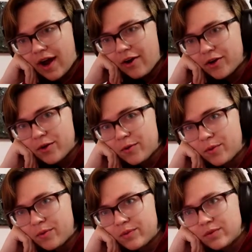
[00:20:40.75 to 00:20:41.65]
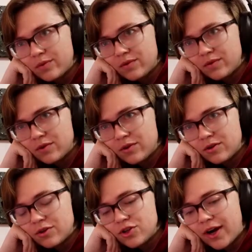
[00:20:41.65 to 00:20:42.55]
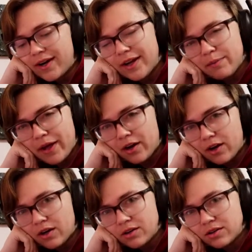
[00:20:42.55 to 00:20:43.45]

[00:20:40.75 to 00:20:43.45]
how you are trying to get better